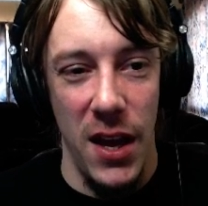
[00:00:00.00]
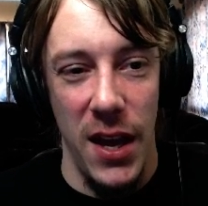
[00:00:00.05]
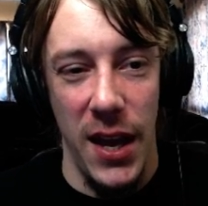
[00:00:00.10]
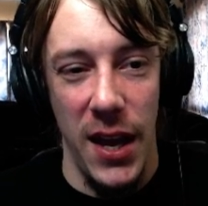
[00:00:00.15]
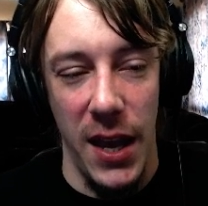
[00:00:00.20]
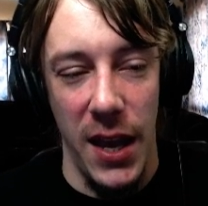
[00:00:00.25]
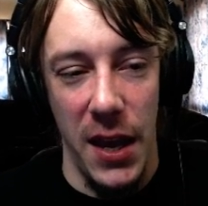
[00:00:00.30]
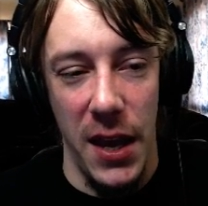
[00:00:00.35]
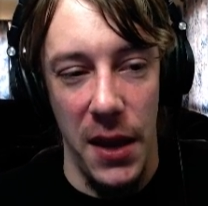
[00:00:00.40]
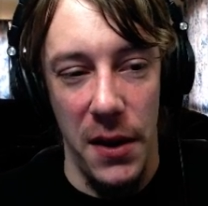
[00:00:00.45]

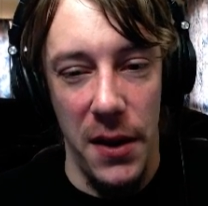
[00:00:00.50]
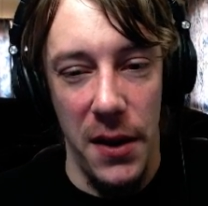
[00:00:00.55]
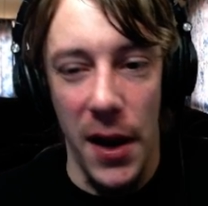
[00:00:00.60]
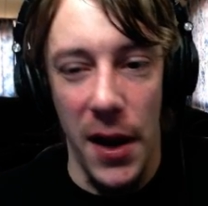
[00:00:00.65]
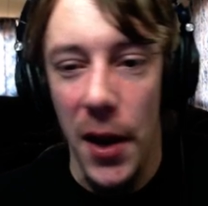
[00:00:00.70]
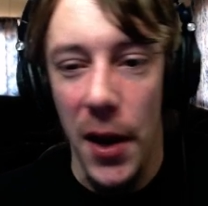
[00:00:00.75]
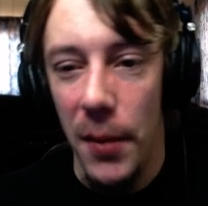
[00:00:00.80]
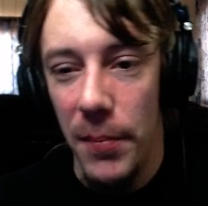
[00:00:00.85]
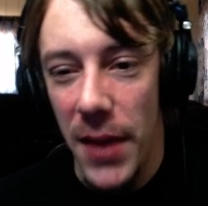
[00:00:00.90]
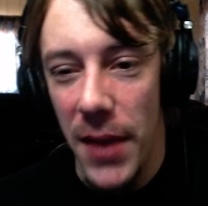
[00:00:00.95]
And
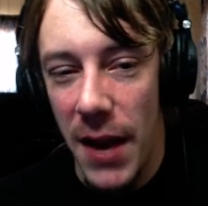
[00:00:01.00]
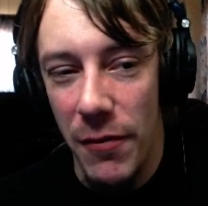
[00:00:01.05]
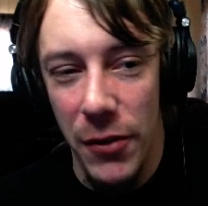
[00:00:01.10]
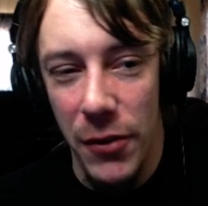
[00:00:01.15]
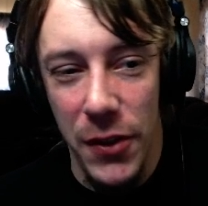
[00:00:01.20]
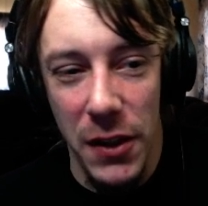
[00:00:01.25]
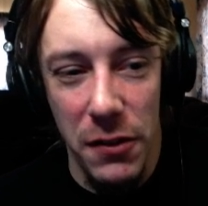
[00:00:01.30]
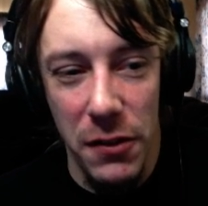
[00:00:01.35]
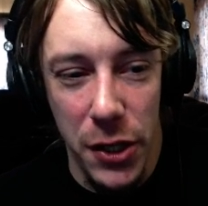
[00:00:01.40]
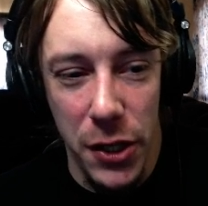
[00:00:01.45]
um,
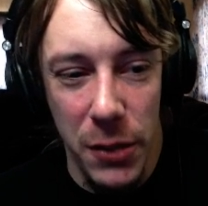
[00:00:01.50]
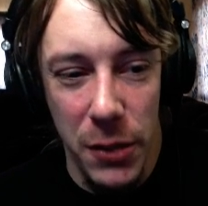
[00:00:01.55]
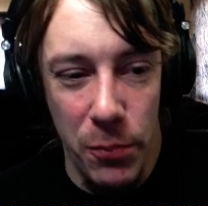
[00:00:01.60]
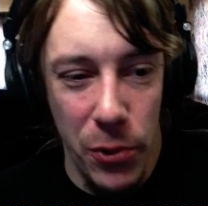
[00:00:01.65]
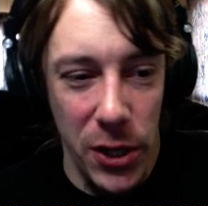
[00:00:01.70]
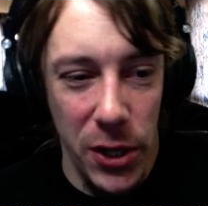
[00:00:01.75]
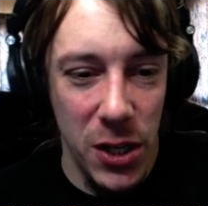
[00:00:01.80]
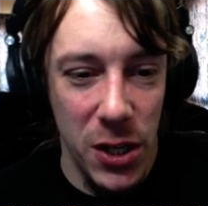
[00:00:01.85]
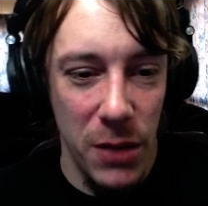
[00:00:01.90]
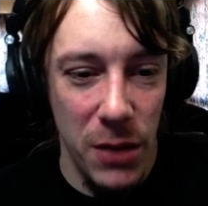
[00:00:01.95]
everything's looking
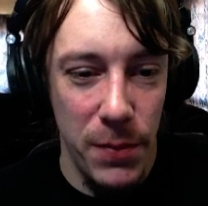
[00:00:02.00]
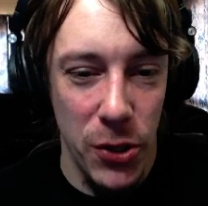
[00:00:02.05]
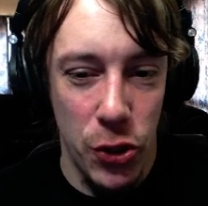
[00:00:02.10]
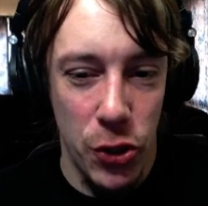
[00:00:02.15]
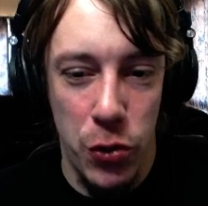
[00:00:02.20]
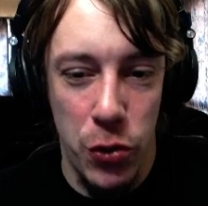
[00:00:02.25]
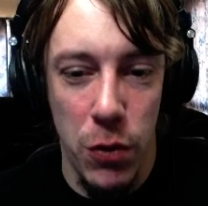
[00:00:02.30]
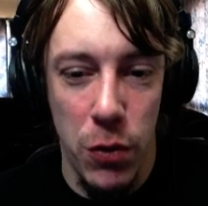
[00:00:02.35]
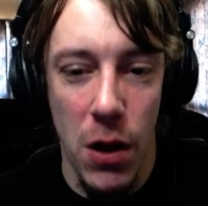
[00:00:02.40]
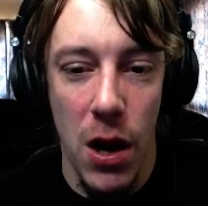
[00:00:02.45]
pretty good, but
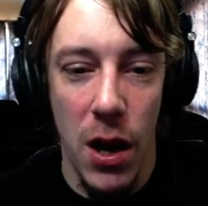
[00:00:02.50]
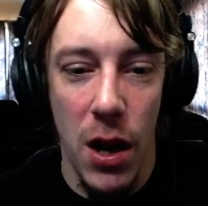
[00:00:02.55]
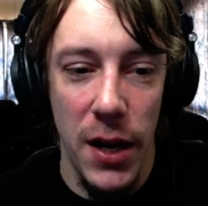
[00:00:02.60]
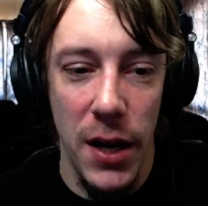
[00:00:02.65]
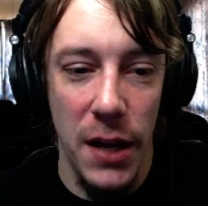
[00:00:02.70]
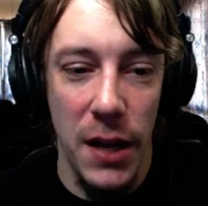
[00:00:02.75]
Tron,